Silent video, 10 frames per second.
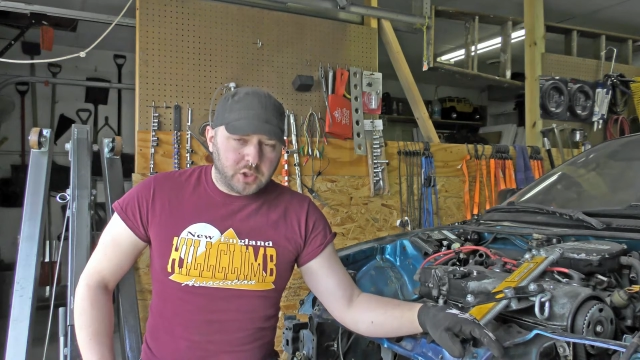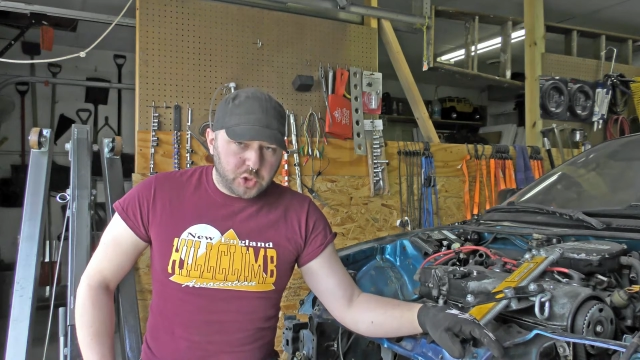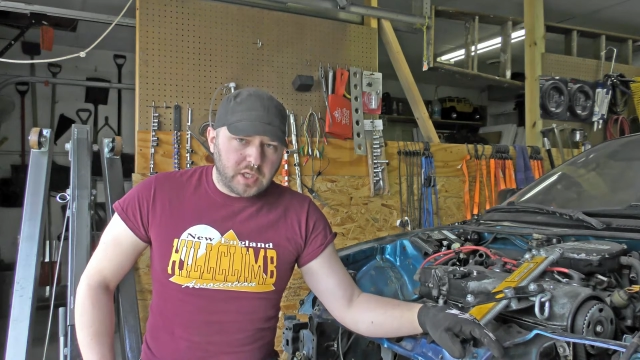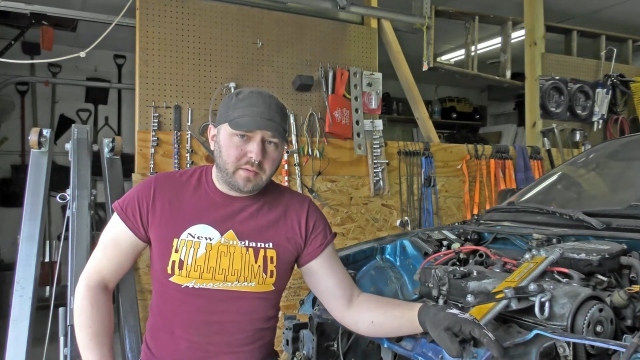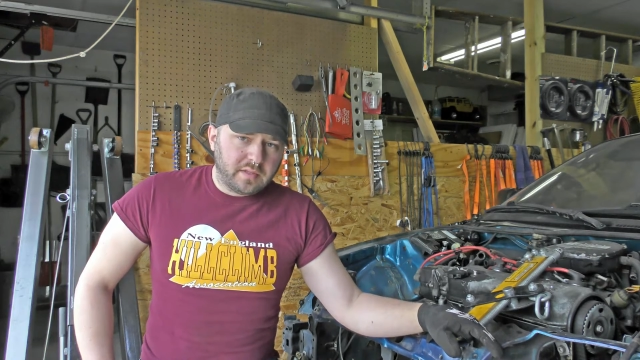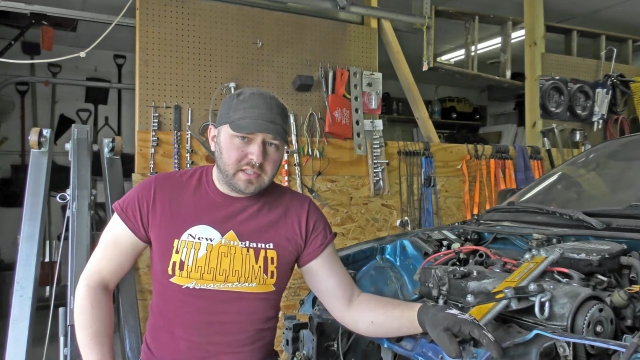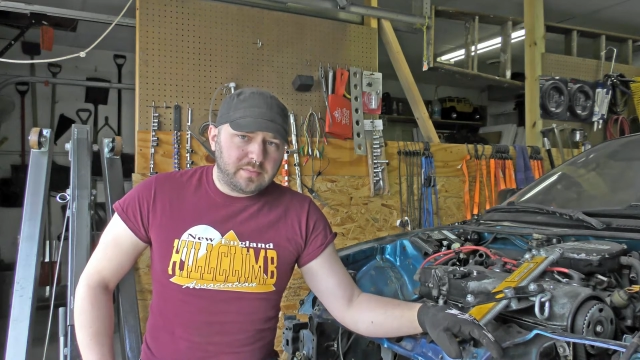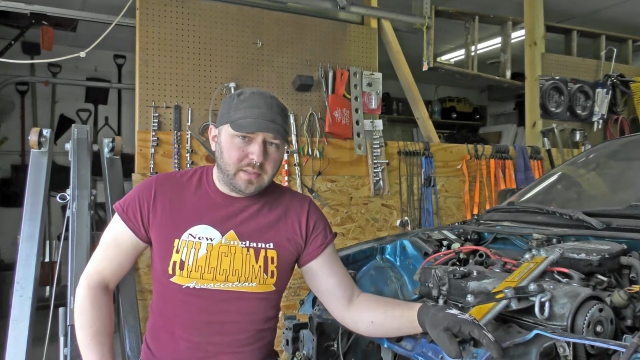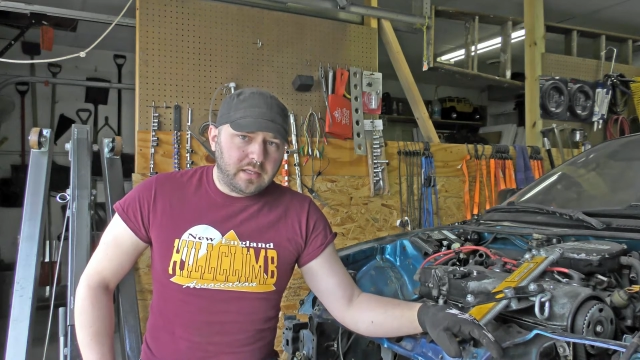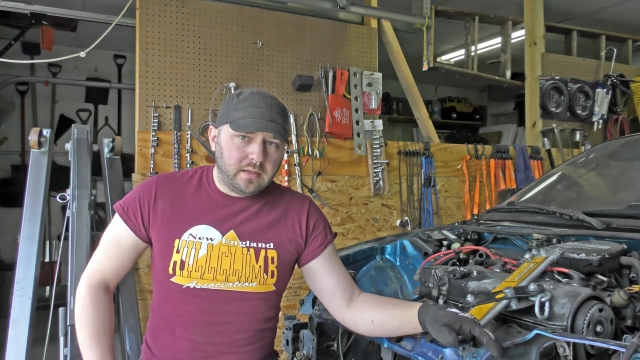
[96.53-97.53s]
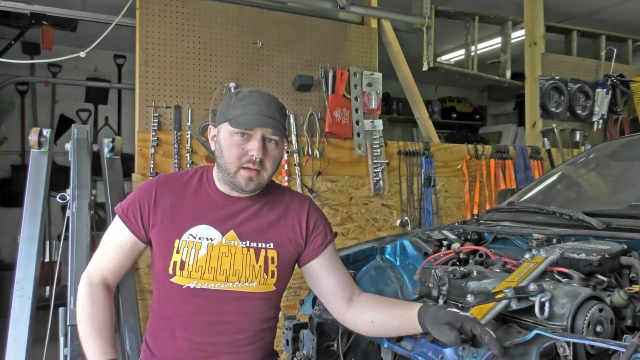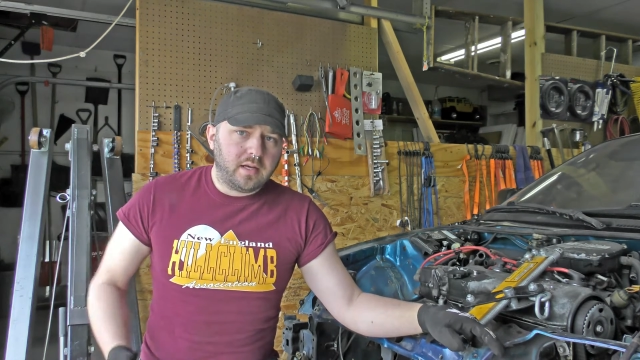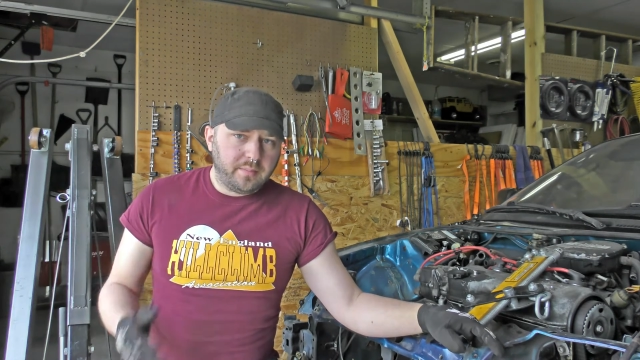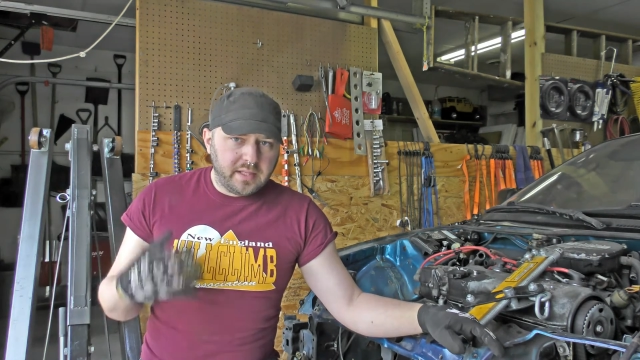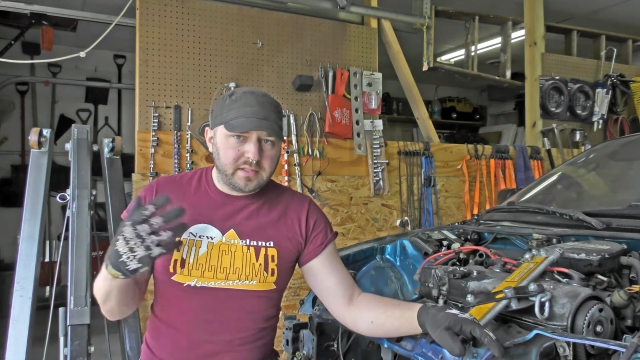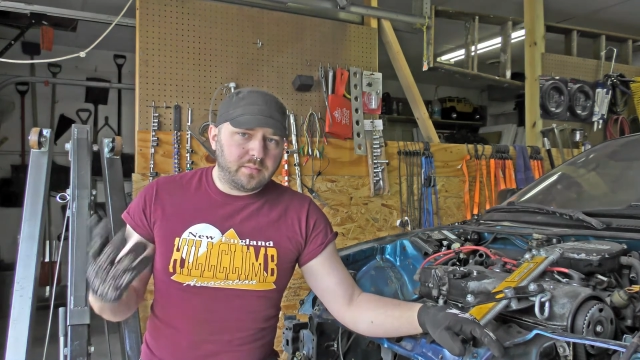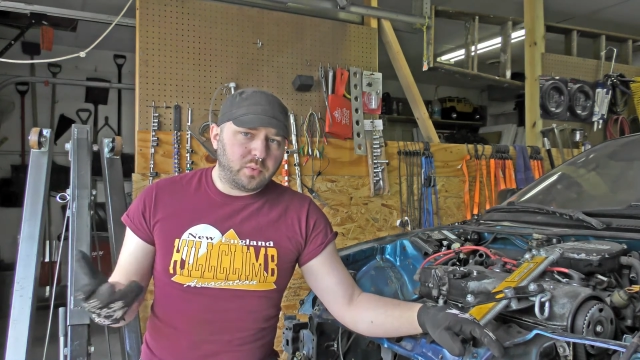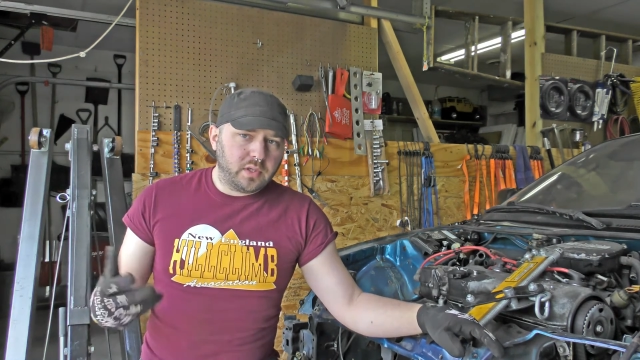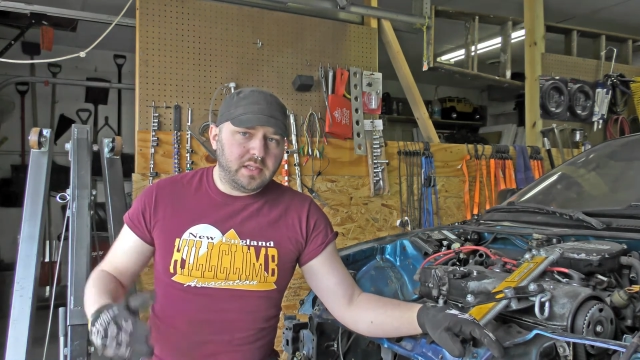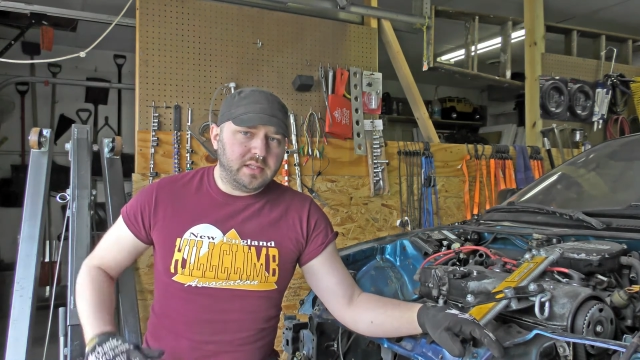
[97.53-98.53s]
generally speaking, Honda makes it
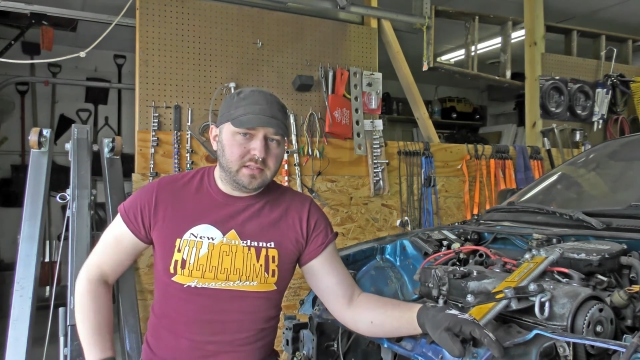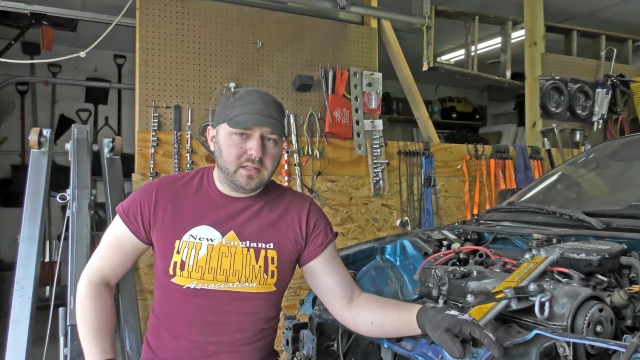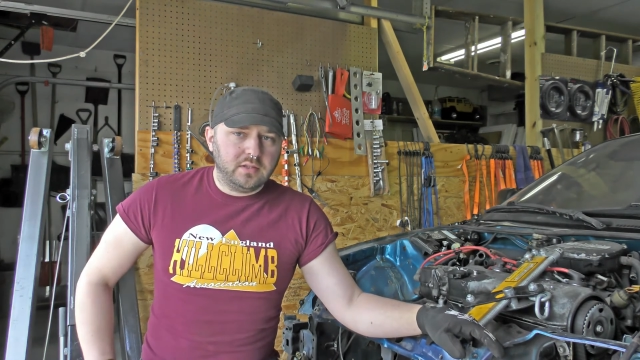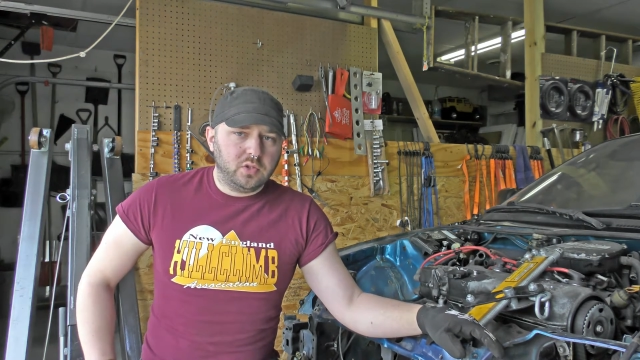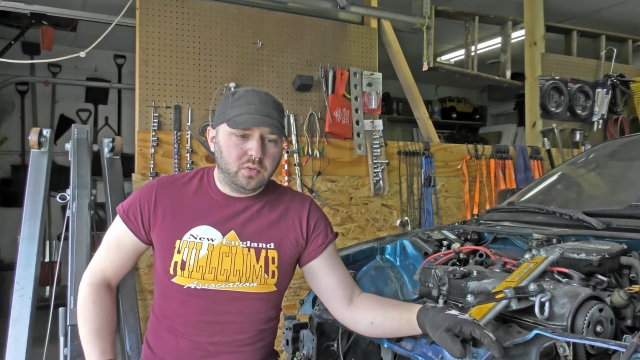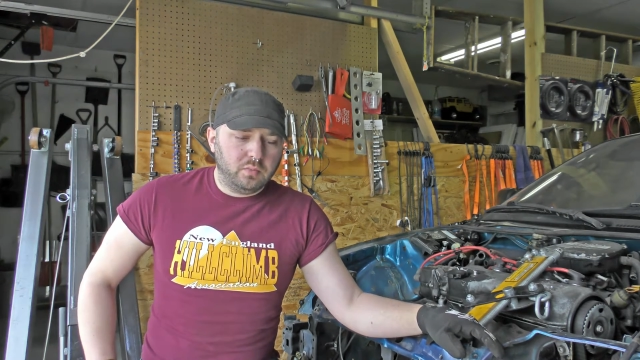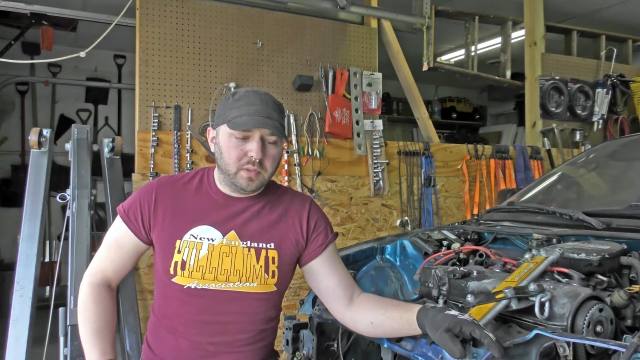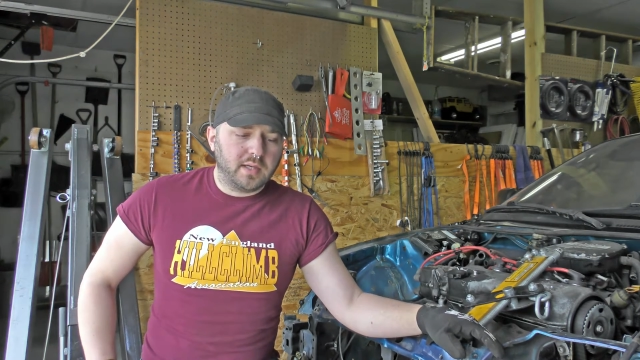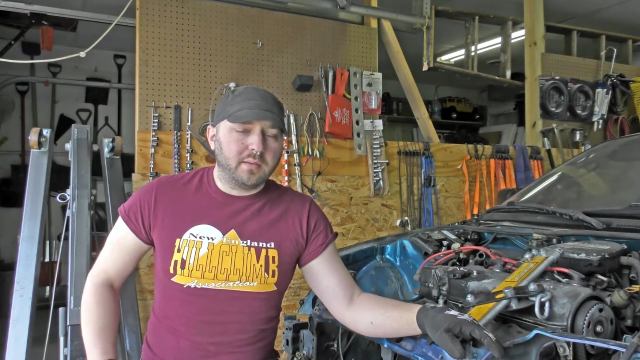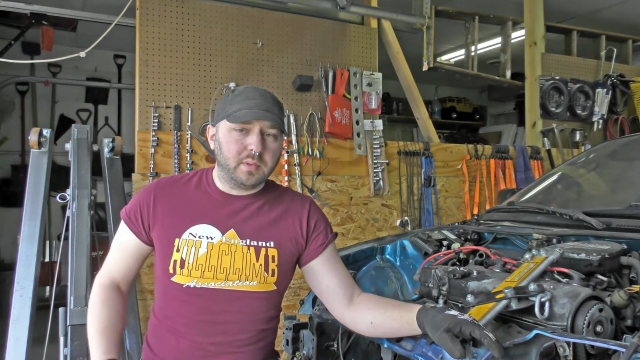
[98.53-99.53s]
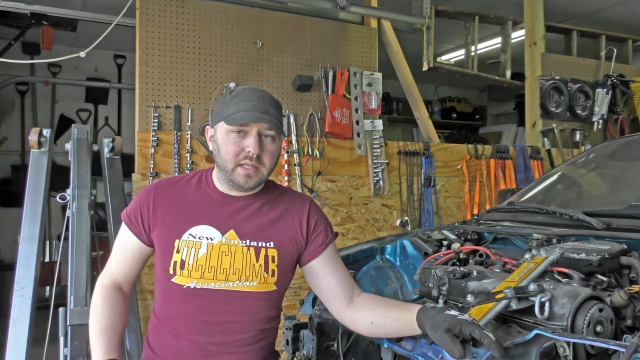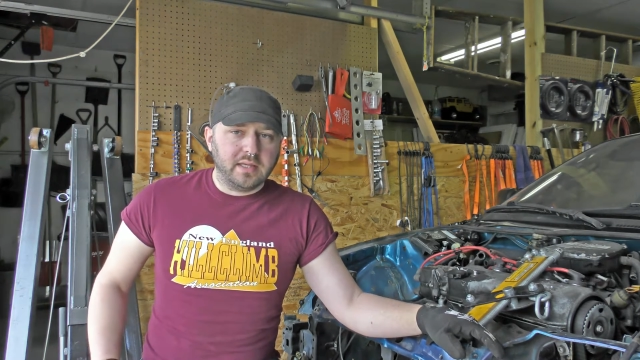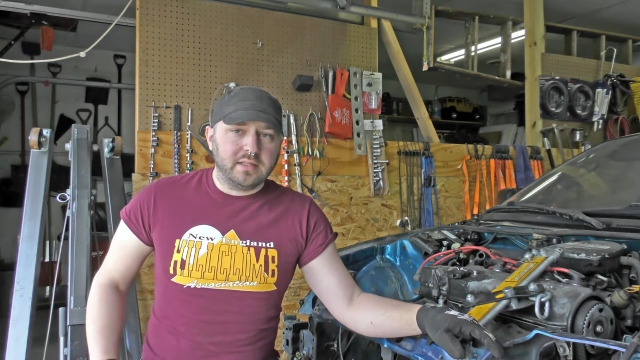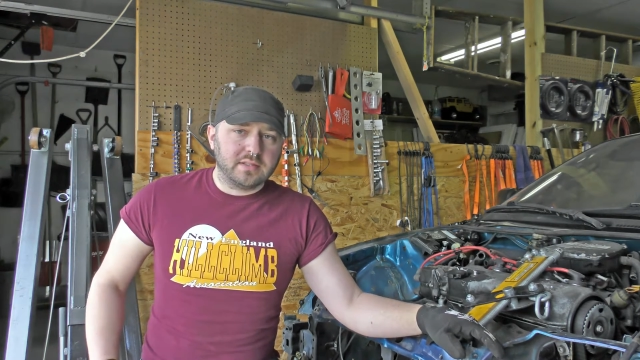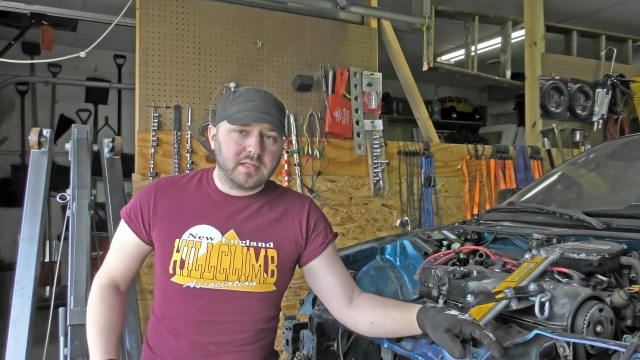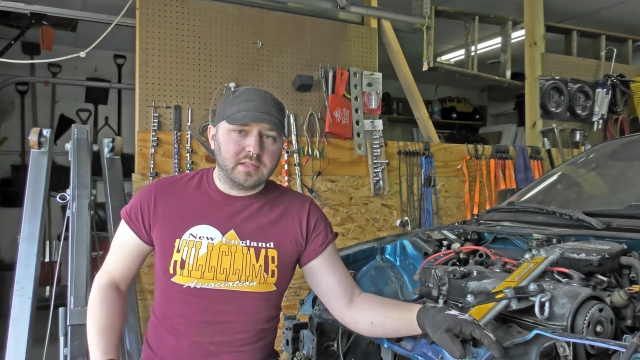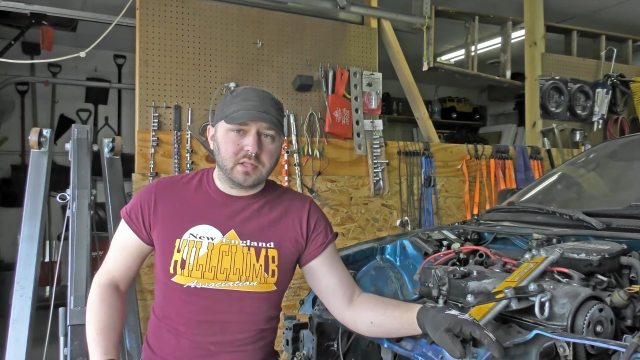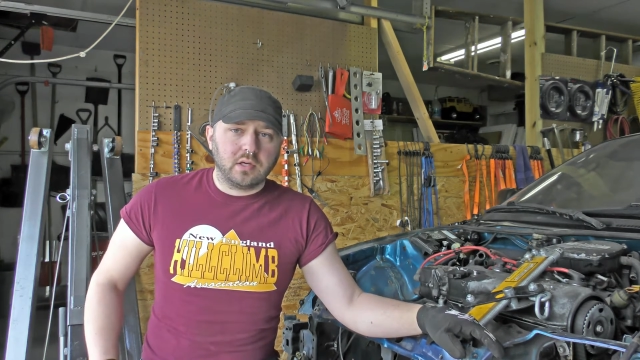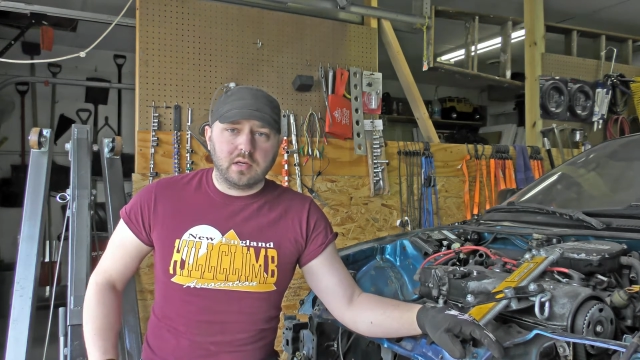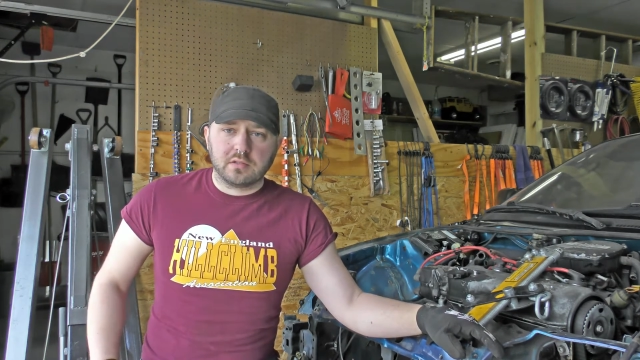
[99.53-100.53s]
pretty easy to plug and play these kinds
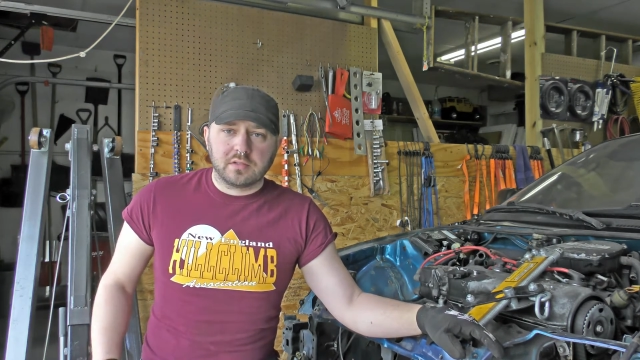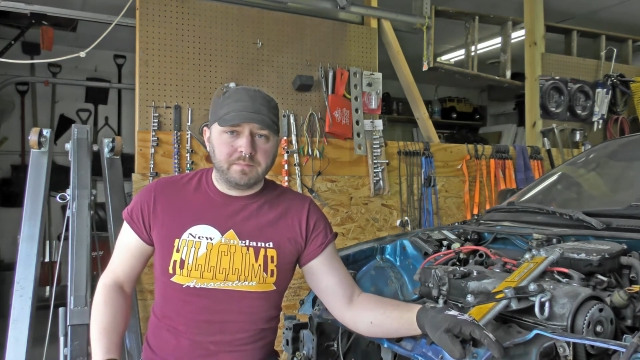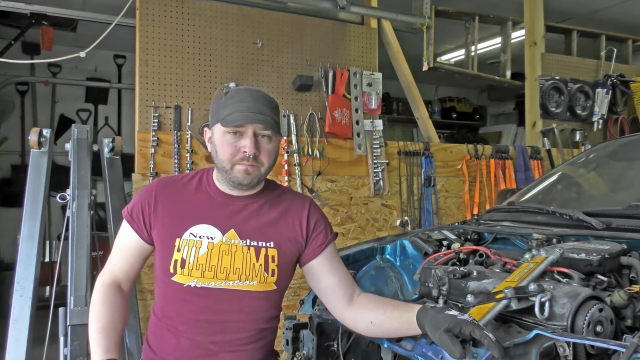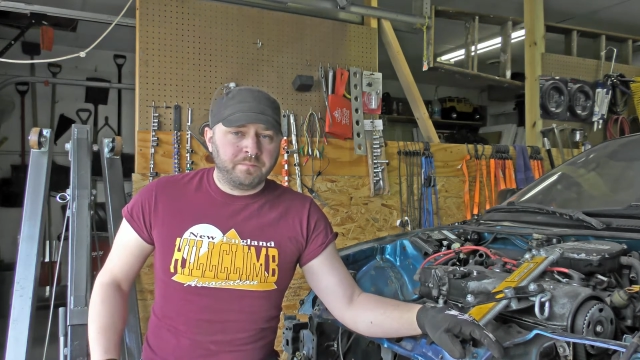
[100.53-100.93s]
of cars.